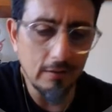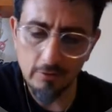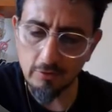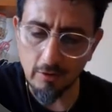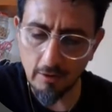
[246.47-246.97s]

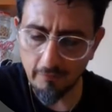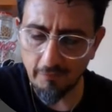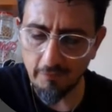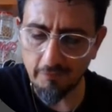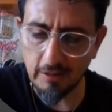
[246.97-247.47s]
So
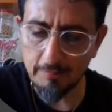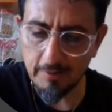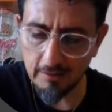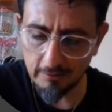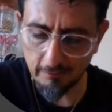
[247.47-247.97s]
15
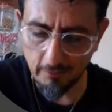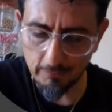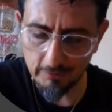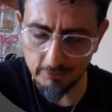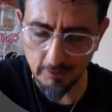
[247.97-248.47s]
minutes if I
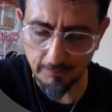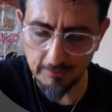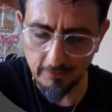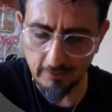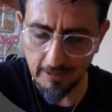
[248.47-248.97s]
want to jump
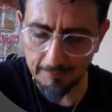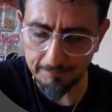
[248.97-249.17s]
into that